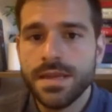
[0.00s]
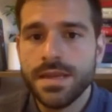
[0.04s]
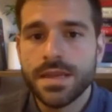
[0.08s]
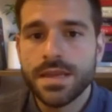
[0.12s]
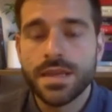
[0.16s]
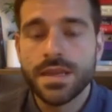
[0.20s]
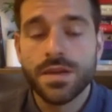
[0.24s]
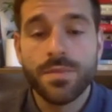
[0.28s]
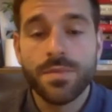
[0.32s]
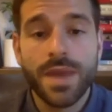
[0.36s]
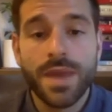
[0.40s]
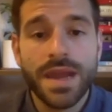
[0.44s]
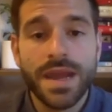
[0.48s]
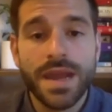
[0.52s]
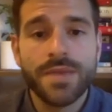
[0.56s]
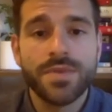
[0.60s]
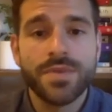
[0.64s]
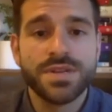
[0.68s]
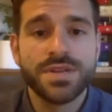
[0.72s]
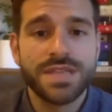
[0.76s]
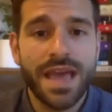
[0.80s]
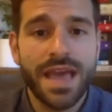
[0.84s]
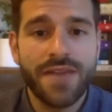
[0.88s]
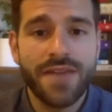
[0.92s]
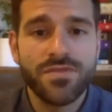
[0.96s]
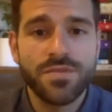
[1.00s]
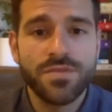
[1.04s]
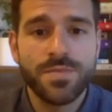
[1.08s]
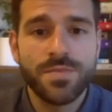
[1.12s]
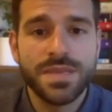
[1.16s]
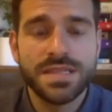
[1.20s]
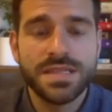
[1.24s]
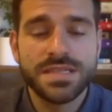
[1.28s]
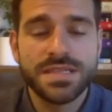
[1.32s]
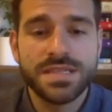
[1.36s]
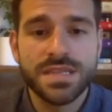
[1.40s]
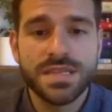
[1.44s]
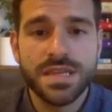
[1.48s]
You know, my neighbors haven't
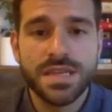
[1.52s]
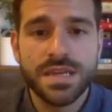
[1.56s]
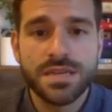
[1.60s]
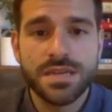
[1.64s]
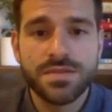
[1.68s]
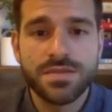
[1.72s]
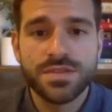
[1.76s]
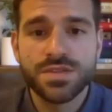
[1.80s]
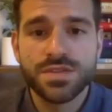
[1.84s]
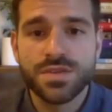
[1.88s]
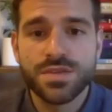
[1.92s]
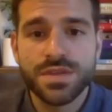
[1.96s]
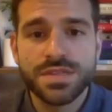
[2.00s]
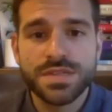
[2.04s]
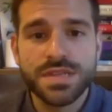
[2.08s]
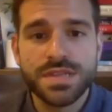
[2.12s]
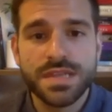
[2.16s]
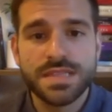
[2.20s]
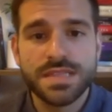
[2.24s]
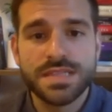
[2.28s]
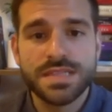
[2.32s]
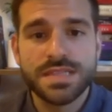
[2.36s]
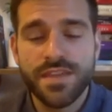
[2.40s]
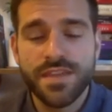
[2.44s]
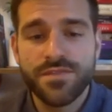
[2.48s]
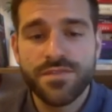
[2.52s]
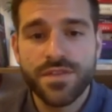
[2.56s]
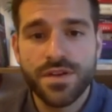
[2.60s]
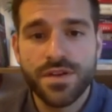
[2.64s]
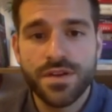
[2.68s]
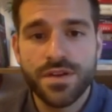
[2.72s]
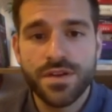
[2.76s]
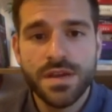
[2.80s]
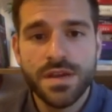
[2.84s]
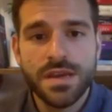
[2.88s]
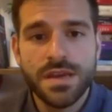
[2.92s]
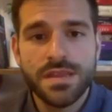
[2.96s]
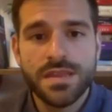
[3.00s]
been seeing the streets get
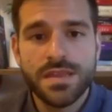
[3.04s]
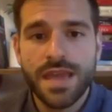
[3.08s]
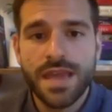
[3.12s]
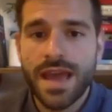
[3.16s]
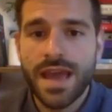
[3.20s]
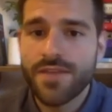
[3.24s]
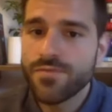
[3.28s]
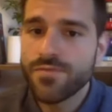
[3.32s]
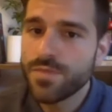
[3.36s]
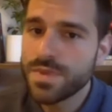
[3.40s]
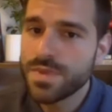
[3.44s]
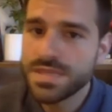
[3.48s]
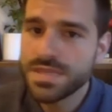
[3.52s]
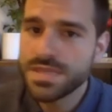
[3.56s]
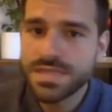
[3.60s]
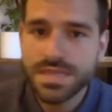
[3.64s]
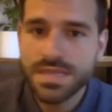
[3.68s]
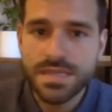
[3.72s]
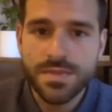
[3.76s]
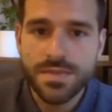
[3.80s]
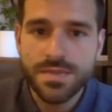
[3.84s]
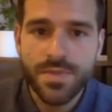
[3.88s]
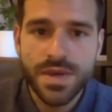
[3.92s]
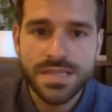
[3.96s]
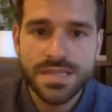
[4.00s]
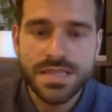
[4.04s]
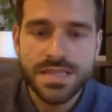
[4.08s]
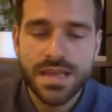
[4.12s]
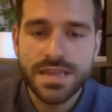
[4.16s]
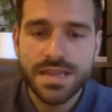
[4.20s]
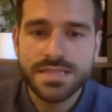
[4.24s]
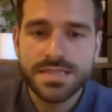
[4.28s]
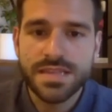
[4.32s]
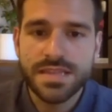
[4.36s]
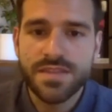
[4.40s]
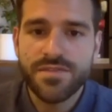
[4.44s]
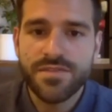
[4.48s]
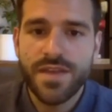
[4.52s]
safer, they haven't been seeing the bus
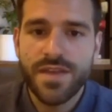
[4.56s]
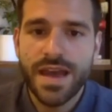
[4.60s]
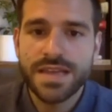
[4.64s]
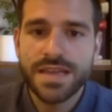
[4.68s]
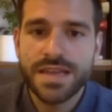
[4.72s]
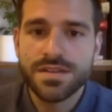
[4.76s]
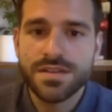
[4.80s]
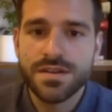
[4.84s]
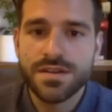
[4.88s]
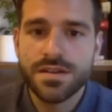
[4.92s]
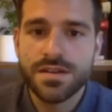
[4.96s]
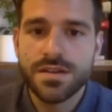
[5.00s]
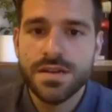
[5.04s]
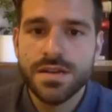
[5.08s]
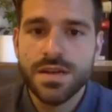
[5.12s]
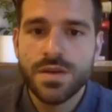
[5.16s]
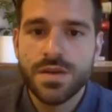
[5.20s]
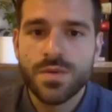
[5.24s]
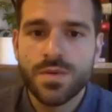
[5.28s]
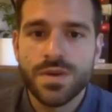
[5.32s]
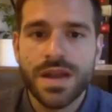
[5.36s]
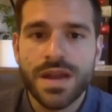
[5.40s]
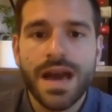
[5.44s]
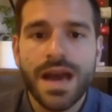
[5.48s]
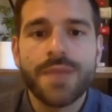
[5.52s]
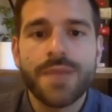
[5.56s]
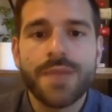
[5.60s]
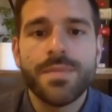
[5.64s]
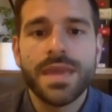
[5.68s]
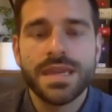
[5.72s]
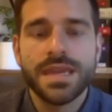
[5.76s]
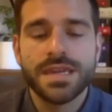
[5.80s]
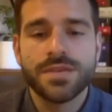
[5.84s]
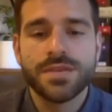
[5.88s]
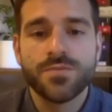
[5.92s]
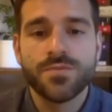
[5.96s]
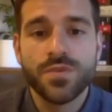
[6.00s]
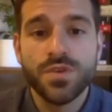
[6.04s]
lines get faster. We're not
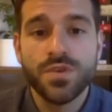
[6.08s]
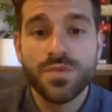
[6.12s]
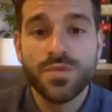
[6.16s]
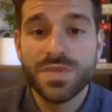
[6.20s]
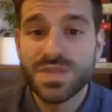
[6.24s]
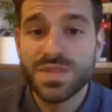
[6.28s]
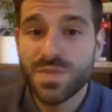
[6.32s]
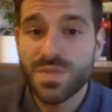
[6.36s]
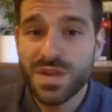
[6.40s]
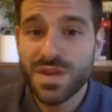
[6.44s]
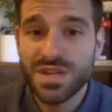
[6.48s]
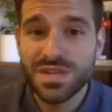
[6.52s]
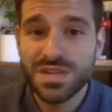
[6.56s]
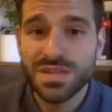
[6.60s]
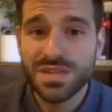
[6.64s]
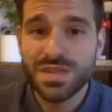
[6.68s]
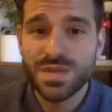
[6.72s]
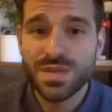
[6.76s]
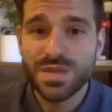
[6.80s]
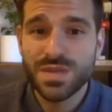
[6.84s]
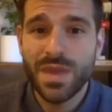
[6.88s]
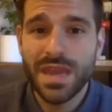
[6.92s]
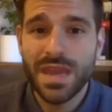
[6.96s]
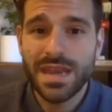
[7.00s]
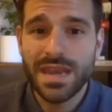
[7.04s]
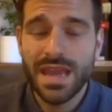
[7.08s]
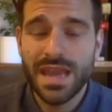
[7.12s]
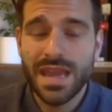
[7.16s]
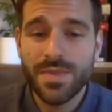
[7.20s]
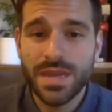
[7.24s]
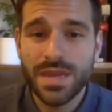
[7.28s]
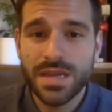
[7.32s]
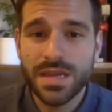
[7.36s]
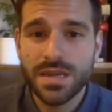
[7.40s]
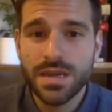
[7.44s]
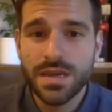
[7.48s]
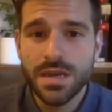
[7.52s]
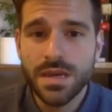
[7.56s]
making room, especially in this
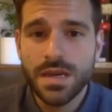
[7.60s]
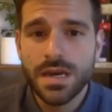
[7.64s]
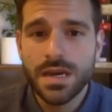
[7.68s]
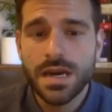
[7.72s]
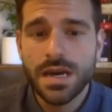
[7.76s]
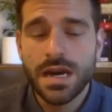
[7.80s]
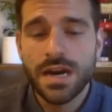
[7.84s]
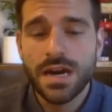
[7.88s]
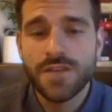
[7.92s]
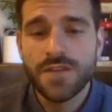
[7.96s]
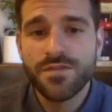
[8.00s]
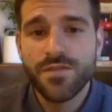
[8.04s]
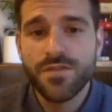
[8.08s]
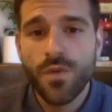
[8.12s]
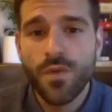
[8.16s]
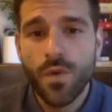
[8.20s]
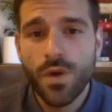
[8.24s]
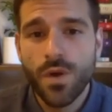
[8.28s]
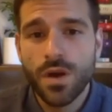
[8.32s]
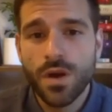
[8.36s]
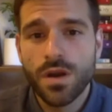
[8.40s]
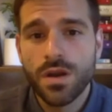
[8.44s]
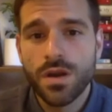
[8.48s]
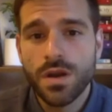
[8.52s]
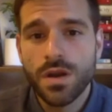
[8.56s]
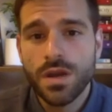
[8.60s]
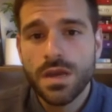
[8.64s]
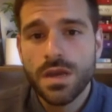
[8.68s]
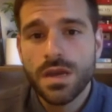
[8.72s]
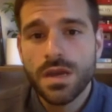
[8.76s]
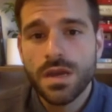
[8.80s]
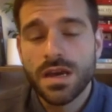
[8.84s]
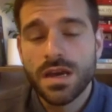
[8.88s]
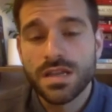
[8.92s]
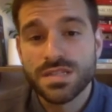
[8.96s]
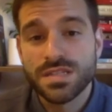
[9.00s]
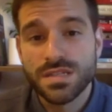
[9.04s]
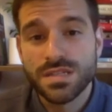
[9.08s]
pandemic, uh, for
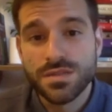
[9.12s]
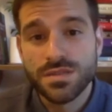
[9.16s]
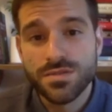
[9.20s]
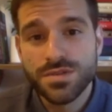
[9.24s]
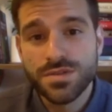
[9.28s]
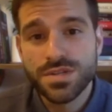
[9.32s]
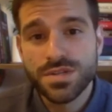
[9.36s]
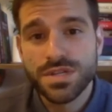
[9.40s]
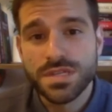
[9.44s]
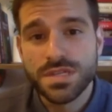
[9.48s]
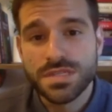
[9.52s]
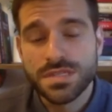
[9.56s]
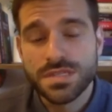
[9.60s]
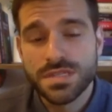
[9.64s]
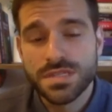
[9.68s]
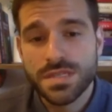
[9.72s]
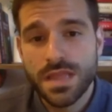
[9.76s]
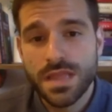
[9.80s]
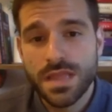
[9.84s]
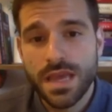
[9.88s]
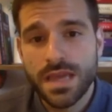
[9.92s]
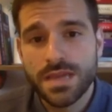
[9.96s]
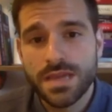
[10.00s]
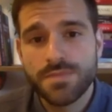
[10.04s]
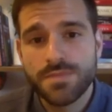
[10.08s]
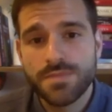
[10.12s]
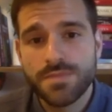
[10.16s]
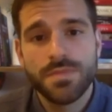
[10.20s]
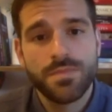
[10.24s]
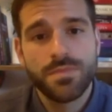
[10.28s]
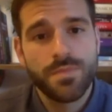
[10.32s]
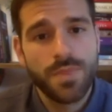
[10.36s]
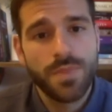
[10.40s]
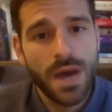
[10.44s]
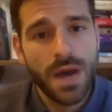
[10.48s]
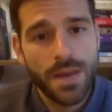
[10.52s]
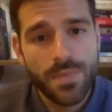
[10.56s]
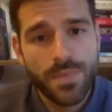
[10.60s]
uh, solutions like
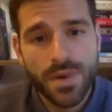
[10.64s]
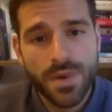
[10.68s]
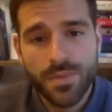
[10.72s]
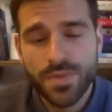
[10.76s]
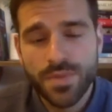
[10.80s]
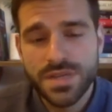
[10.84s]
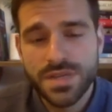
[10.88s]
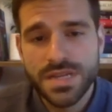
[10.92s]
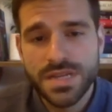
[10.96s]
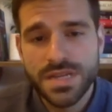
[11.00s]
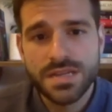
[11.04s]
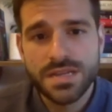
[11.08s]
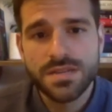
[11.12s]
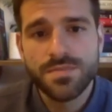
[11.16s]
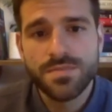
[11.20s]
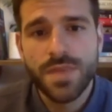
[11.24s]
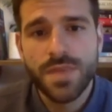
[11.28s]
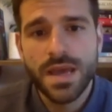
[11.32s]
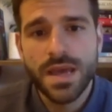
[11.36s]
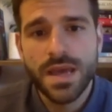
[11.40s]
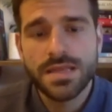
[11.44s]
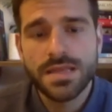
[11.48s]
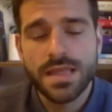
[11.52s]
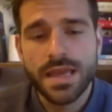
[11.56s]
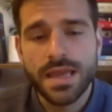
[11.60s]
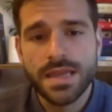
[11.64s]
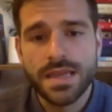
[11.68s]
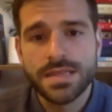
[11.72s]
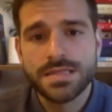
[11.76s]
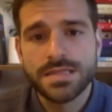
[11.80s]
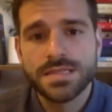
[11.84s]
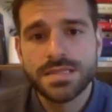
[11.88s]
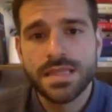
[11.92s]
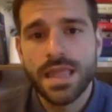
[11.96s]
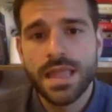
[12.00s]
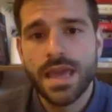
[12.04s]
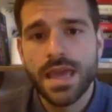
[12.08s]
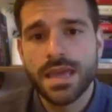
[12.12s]
pop up protected bike lanes,
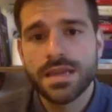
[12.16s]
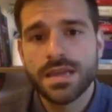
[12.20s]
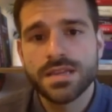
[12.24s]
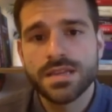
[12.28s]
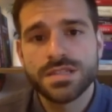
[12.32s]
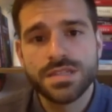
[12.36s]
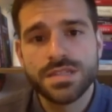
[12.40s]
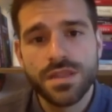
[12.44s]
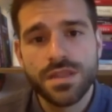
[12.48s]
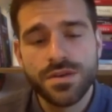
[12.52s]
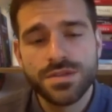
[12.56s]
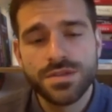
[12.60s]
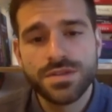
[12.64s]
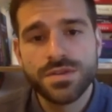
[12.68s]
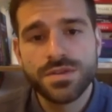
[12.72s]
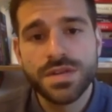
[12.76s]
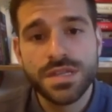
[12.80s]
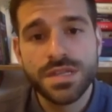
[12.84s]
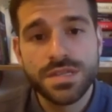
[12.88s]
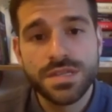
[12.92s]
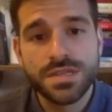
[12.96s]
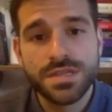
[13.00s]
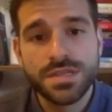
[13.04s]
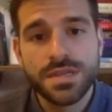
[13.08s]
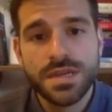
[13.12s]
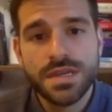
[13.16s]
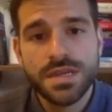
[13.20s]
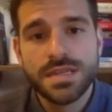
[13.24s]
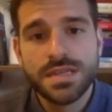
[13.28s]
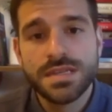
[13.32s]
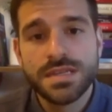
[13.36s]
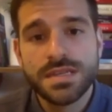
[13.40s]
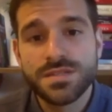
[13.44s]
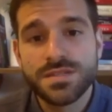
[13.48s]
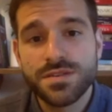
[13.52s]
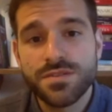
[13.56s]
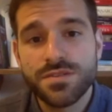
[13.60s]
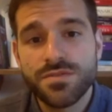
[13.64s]
like slow streets.
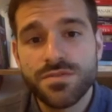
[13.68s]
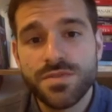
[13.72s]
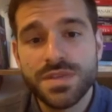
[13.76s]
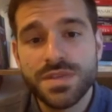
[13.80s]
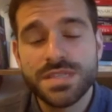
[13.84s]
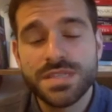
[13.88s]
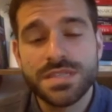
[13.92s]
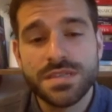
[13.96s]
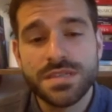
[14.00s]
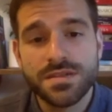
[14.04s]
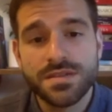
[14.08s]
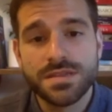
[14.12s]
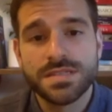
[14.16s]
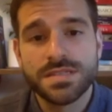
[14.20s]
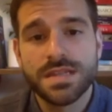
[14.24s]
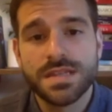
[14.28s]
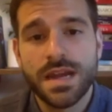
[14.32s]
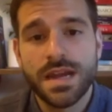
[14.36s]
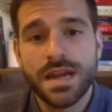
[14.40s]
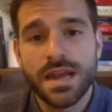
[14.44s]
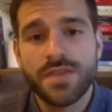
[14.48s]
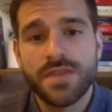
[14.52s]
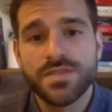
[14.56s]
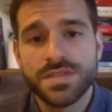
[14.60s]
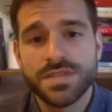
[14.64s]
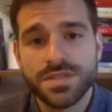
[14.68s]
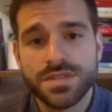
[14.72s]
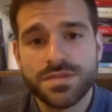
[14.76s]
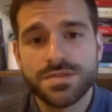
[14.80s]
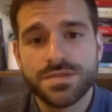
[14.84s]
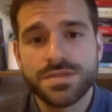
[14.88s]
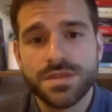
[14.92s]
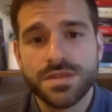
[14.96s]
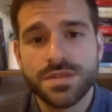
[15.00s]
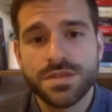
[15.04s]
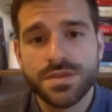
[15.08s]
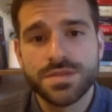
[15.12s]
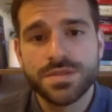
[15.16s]
District 3 still does not have a single
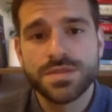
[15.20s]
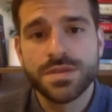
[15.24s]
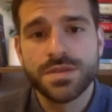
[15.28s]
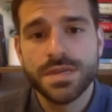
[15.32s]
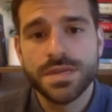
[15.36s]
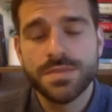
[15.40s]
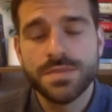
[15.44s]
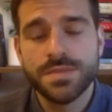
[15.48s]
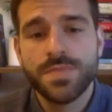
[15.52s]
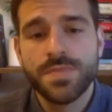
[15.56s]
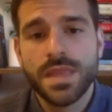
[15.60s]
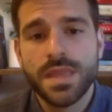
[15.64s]
slow street.